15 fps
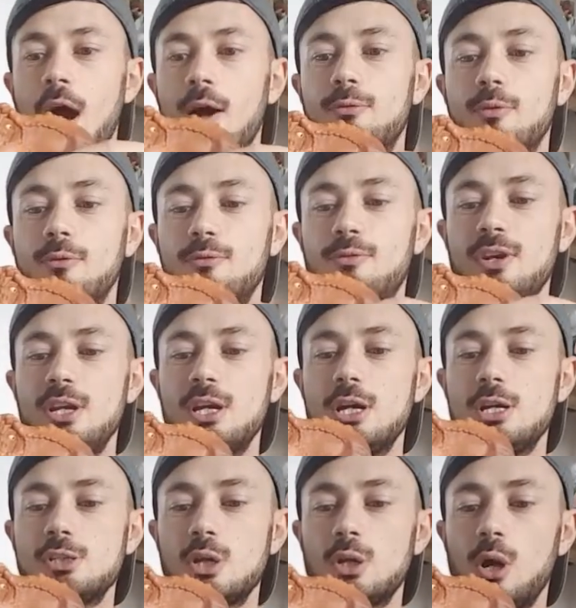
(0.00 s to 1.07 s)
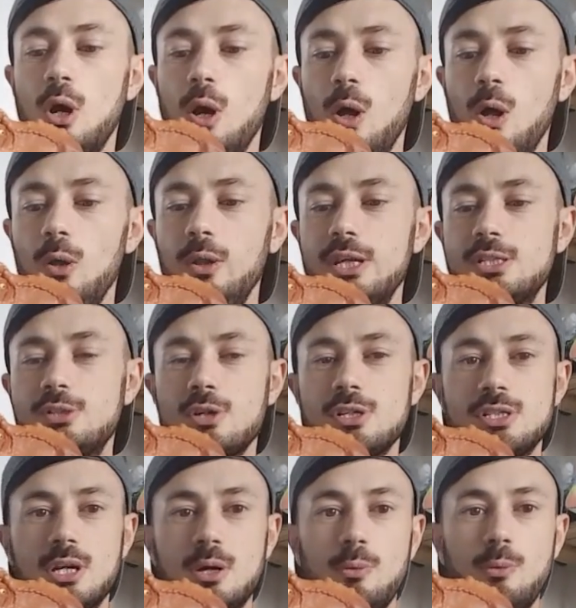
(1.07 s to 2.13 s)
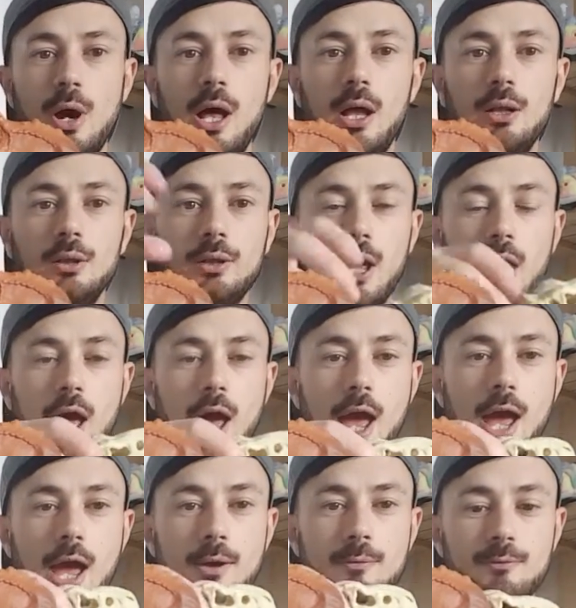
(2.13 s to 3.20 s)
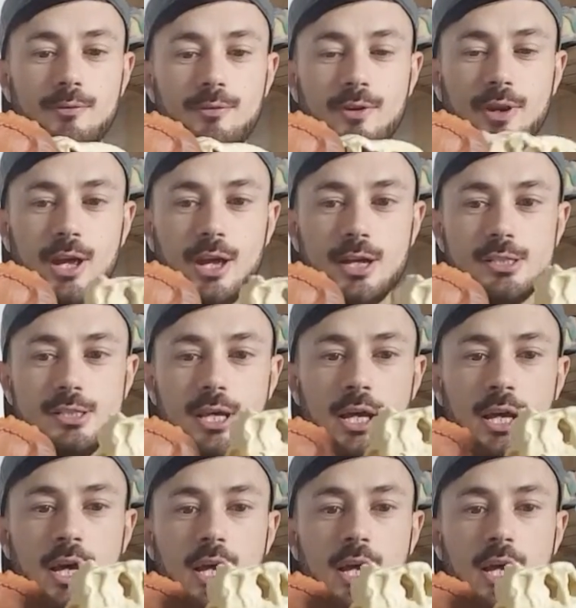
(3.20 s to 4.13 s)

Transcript: I've done videos on all these Jurassic World figures.